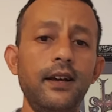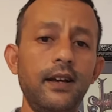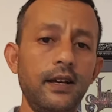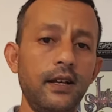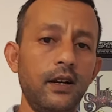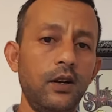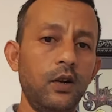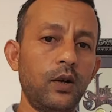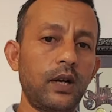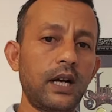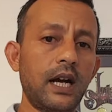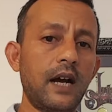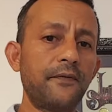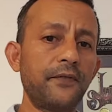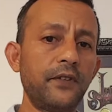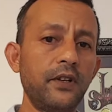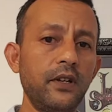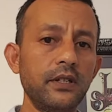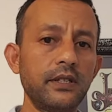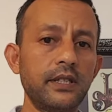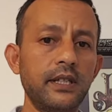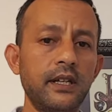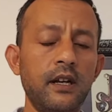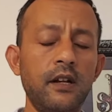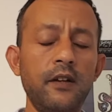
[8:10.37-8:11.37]
look after
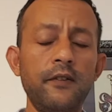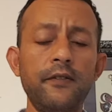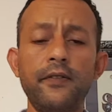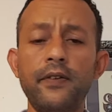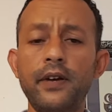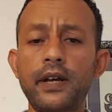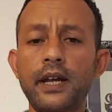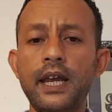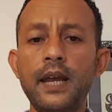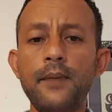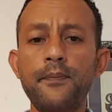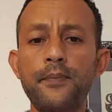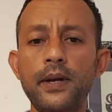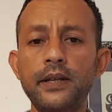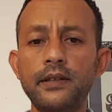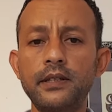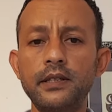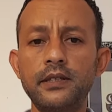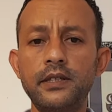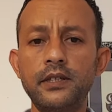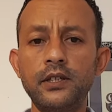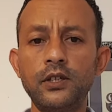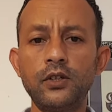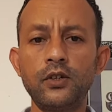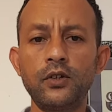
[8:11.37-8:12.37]
yourself, keep
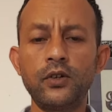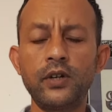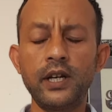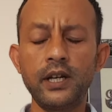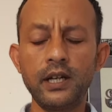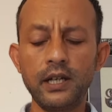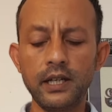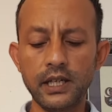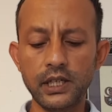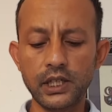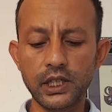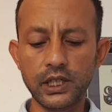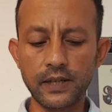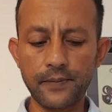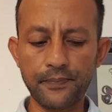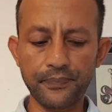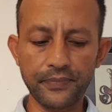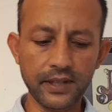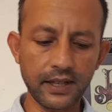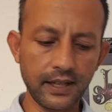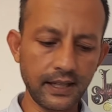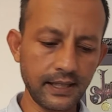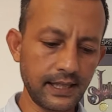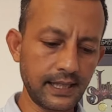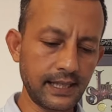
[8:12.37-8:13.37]
practicing your English,
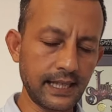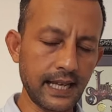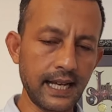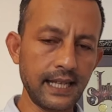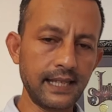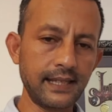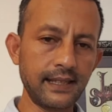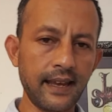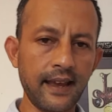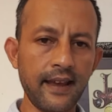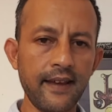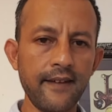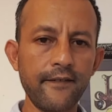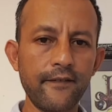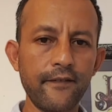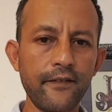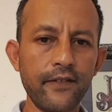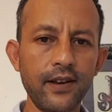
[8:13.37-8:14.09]
stay safe,